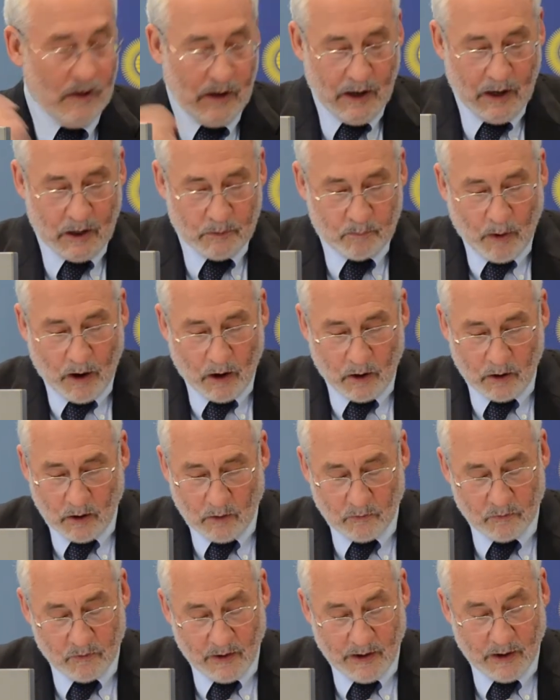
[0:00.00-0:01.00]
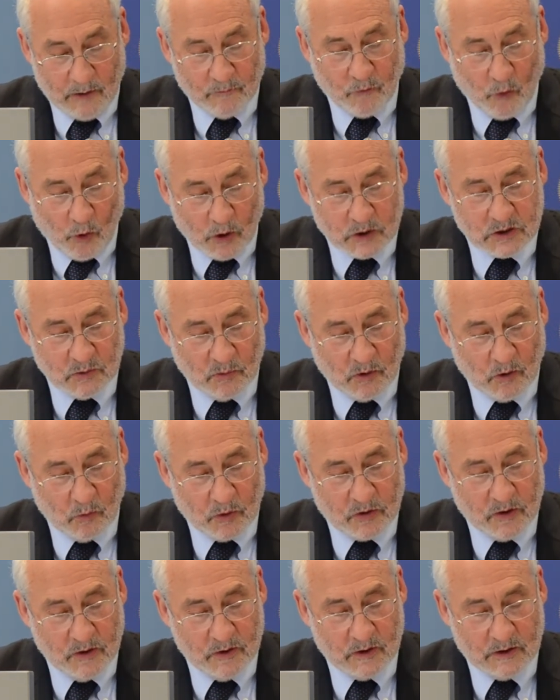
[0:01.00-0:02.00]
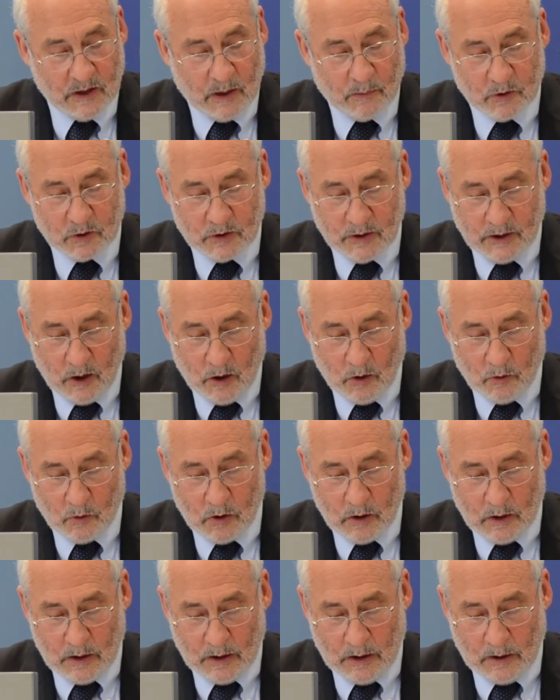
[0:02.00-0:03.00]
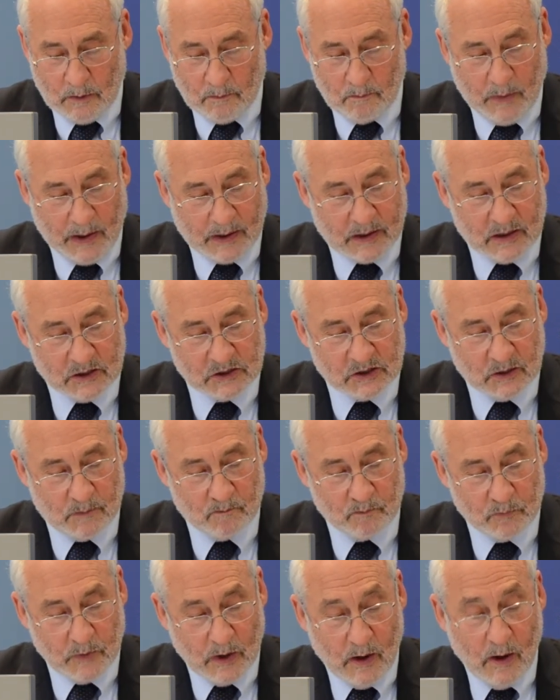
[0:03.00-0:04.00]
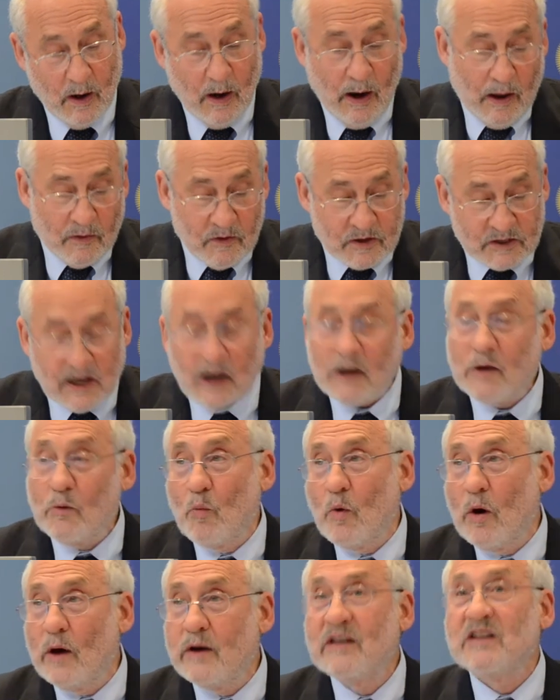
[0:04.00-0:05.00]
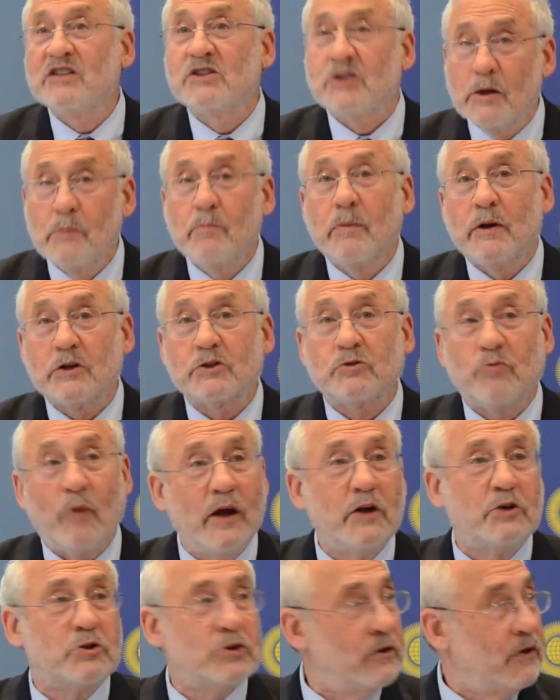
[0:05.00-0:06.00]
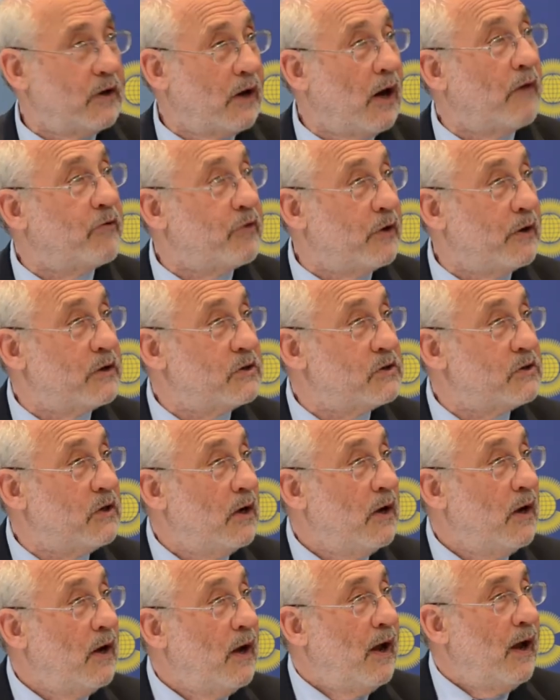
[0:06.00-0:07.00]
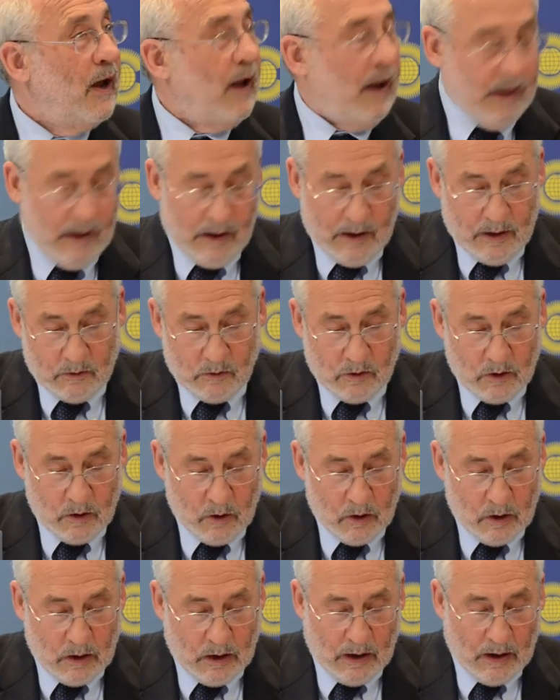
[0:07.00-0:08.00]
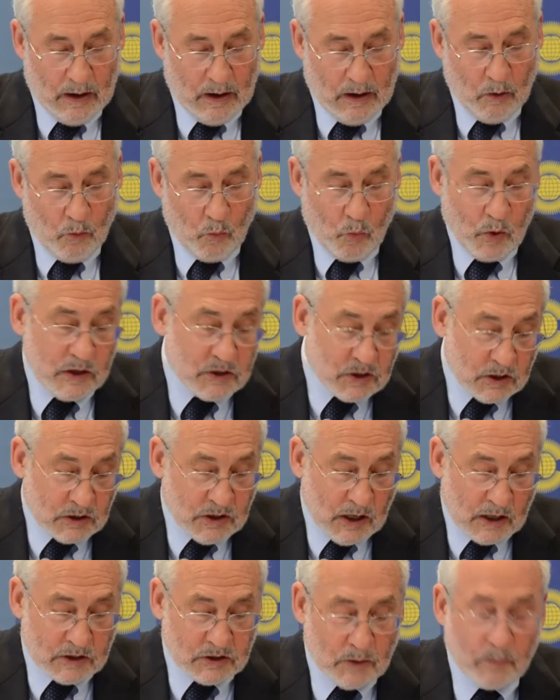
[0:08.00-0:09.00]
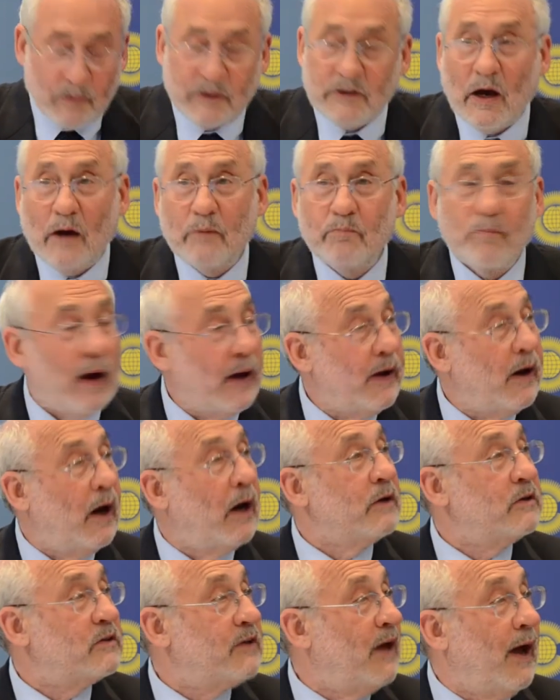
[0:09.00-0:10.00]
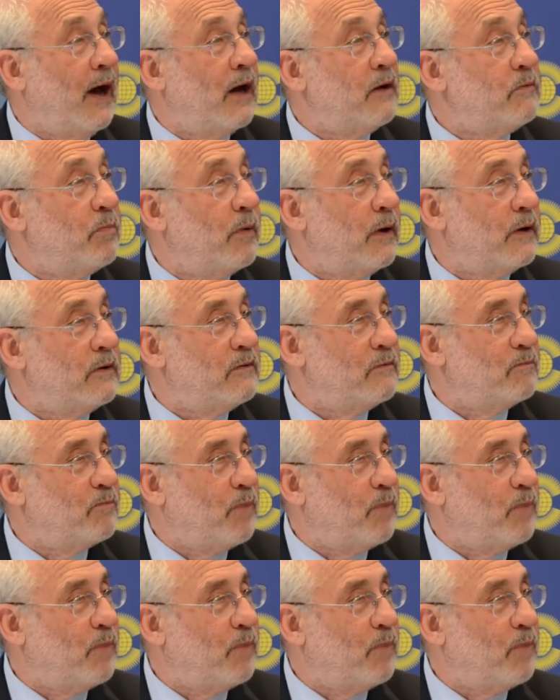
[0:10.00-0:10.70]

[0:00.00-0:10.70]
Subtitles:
and part of the enforceable within the WTO mechanism. And the second one is the administration, the governance. And we suggest it be done by UNCTAD, but